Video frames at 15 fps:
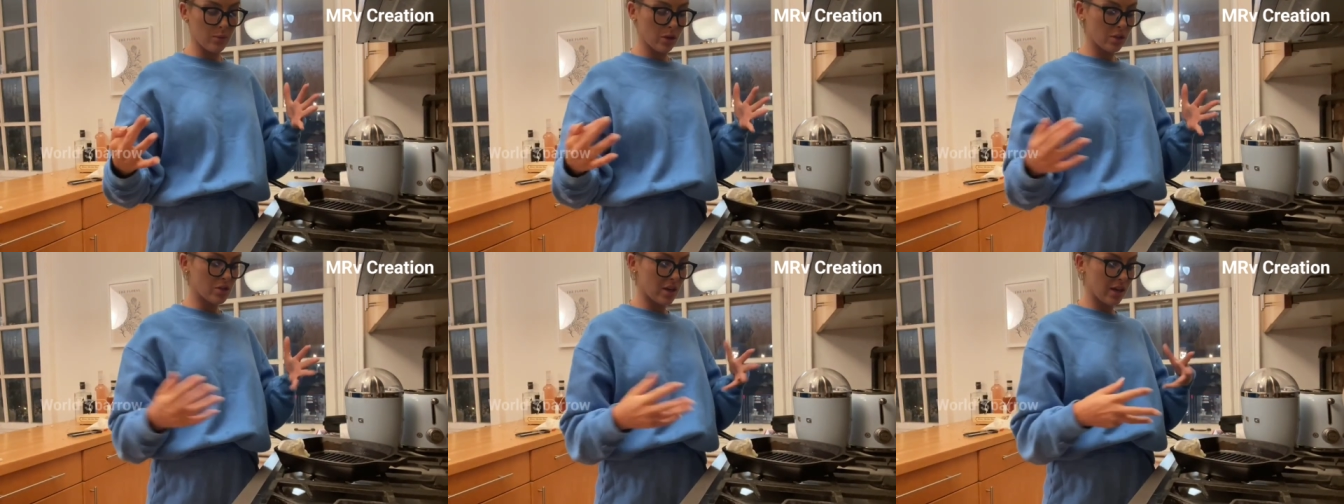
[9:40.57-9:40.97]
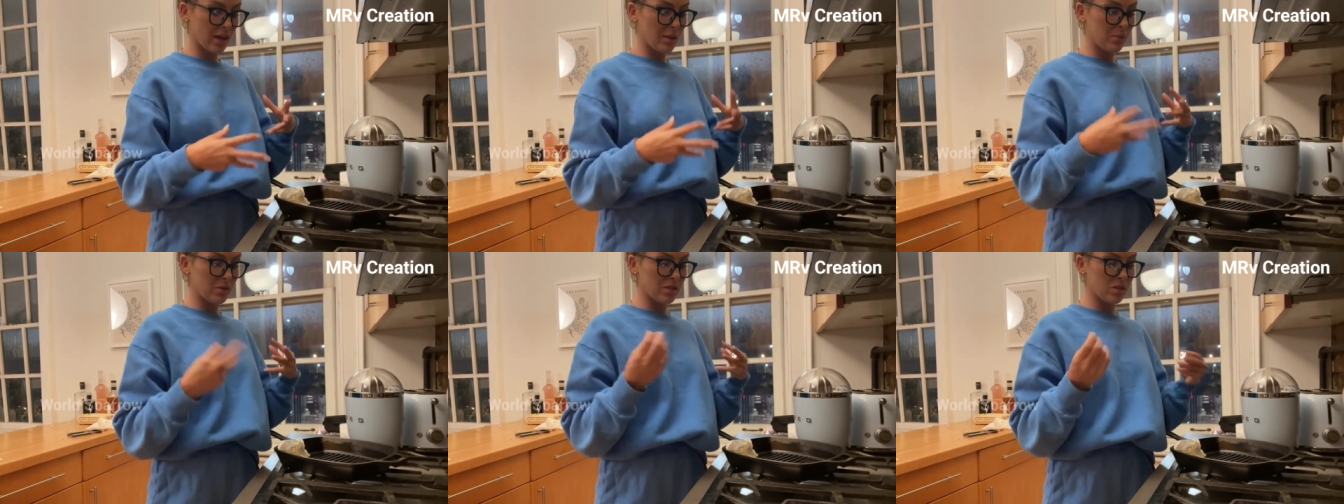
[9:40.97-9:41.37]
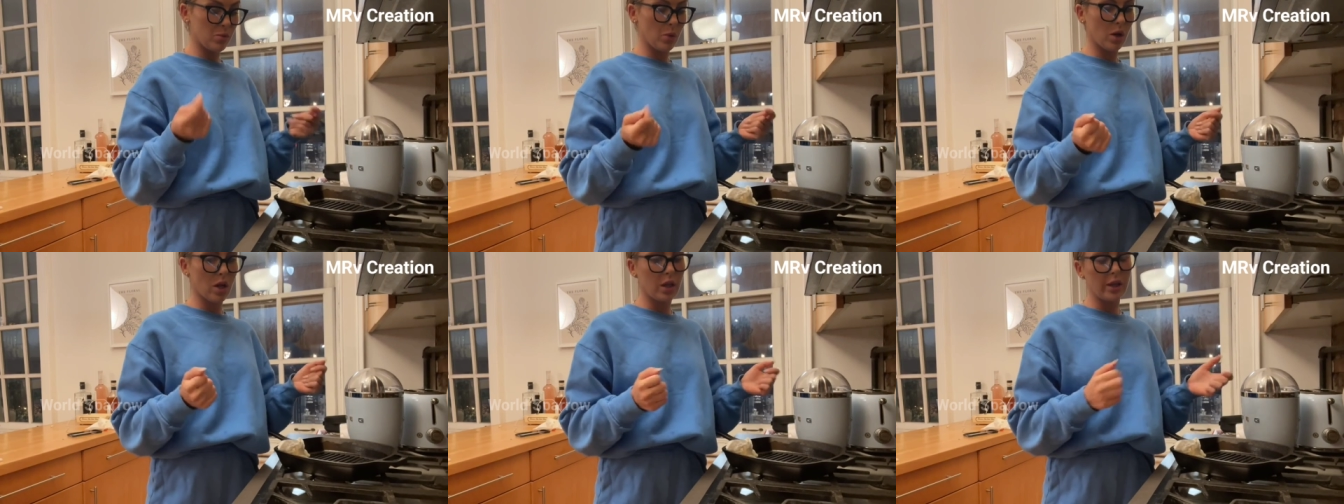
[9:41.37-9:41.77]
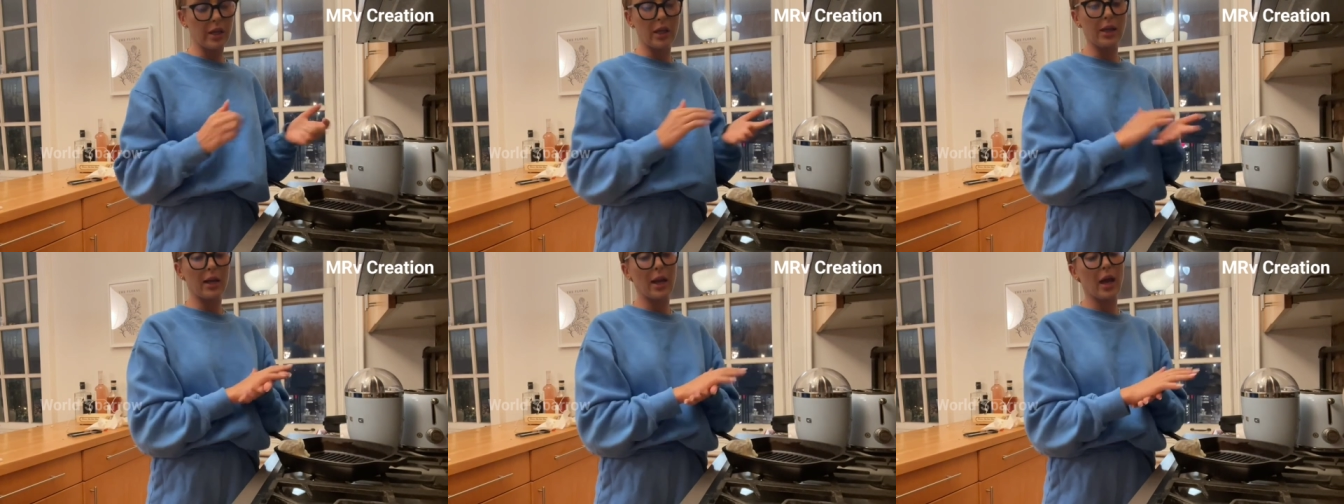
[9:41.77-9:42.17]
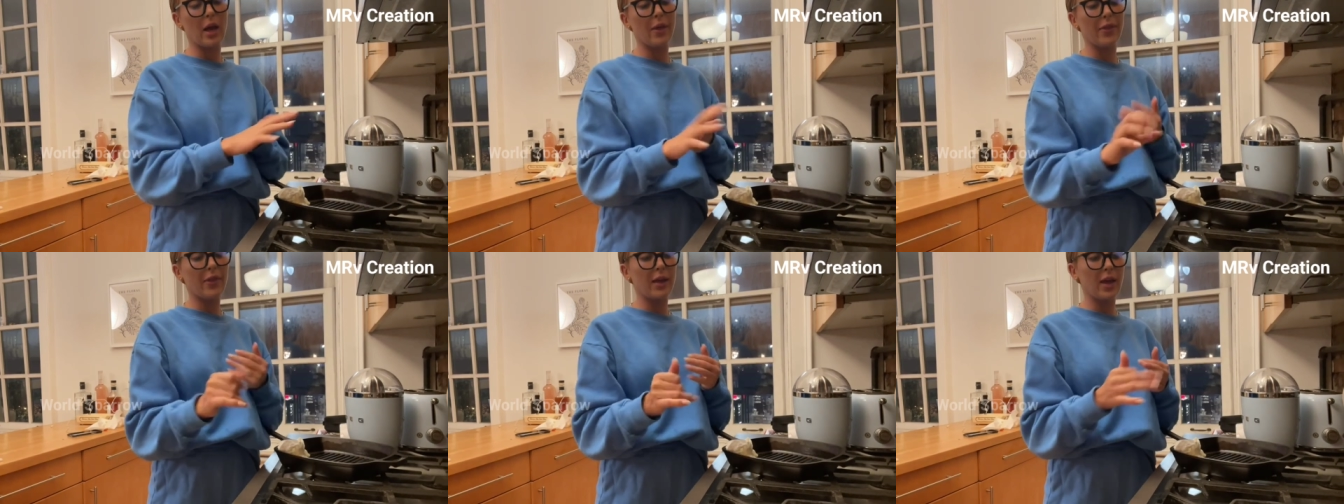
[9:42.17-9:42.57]
really trying to keep it super clean and
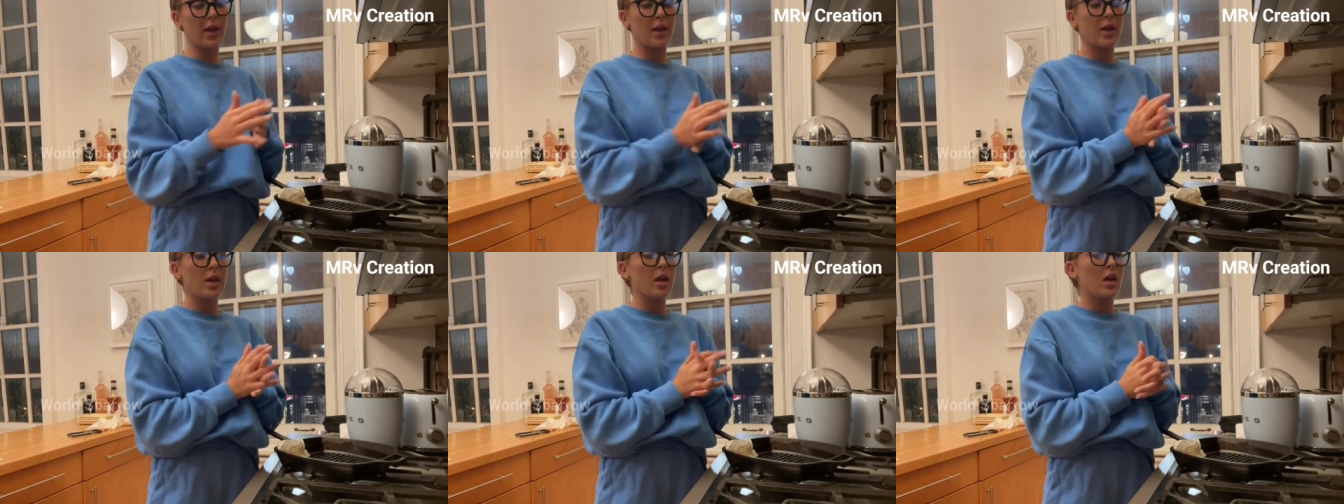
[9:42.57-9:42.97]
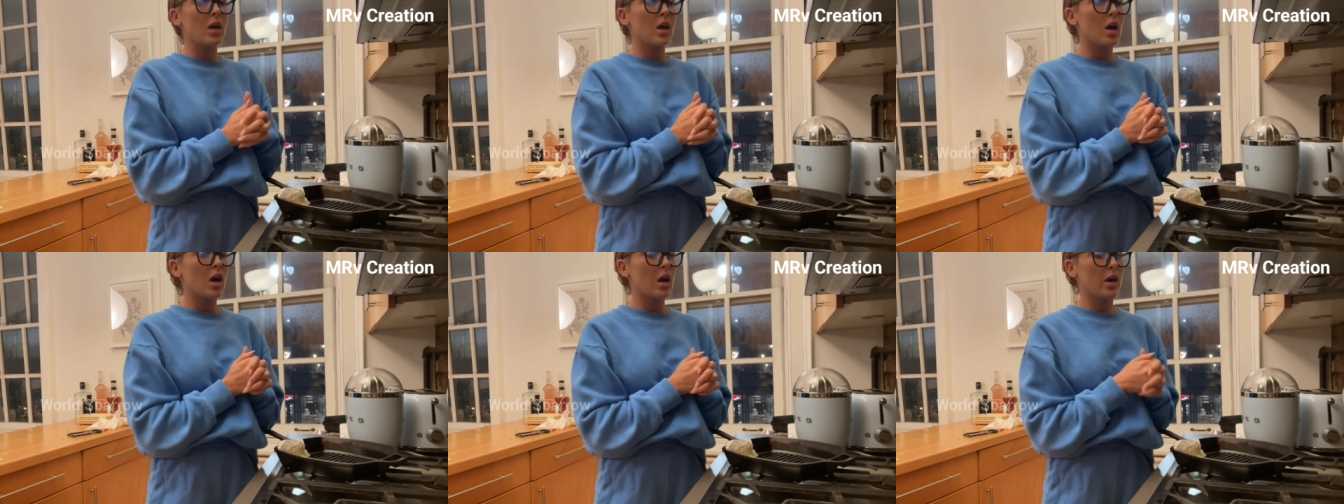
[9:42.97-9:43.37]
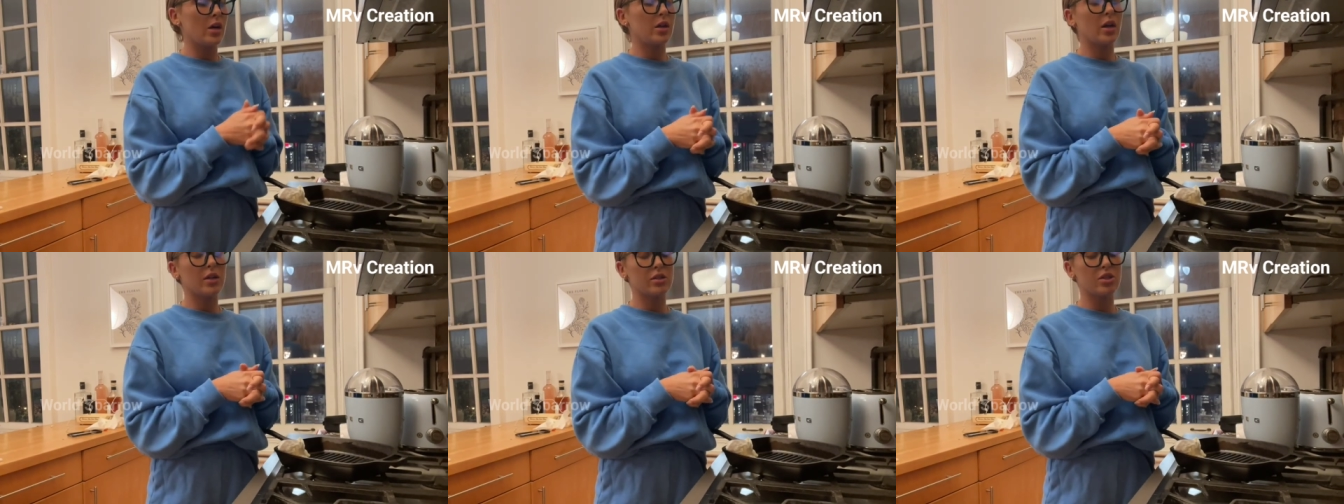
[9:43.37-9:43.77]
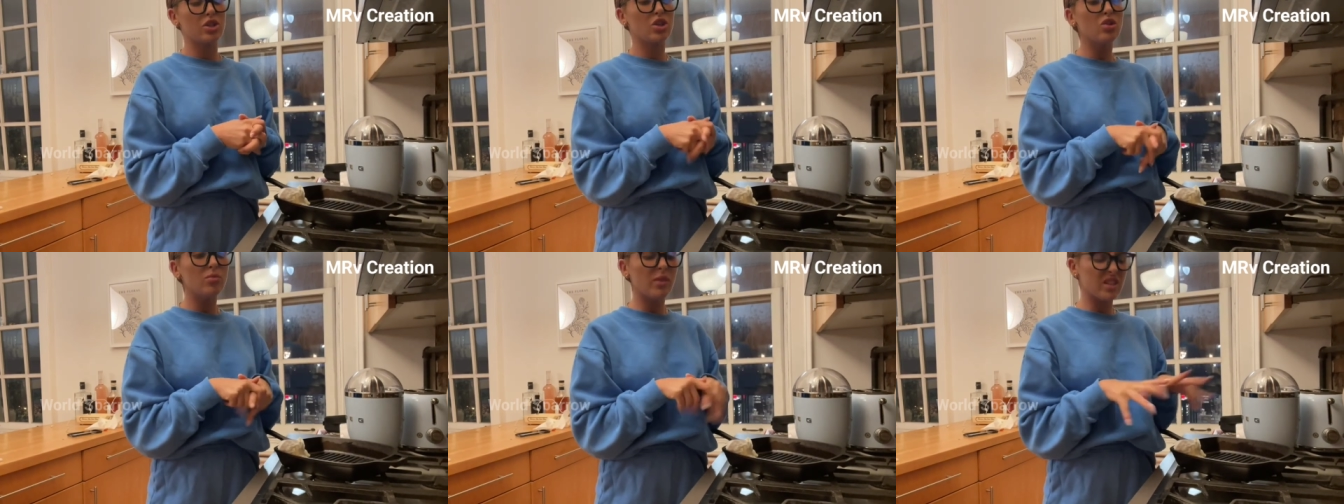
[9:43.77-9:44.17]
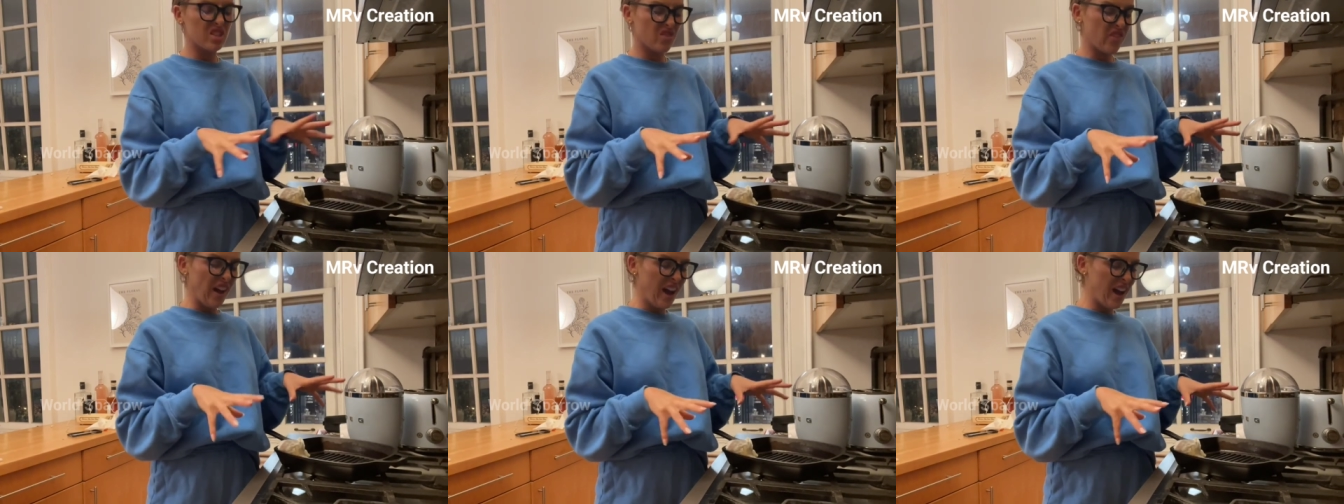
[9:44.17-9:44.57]
healthy, uh, not too much
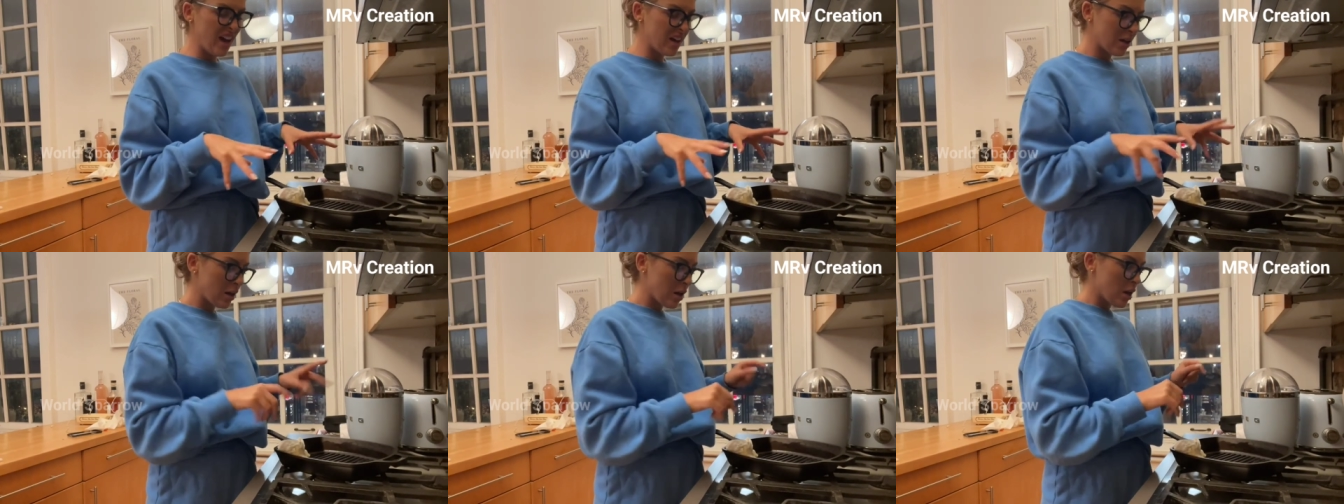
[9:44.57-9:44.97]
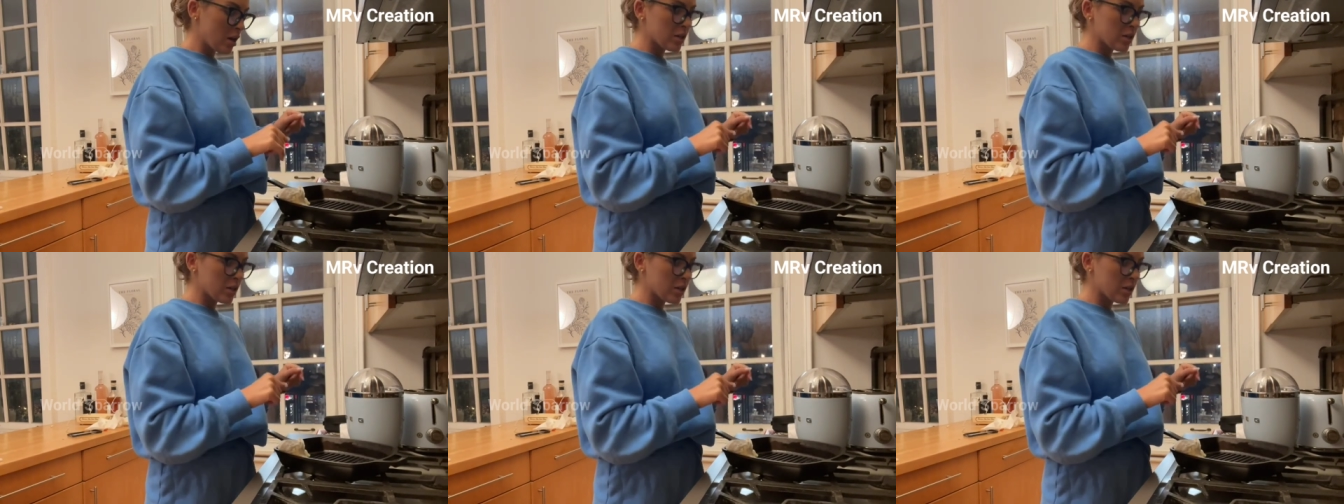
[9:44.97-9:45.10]
fat.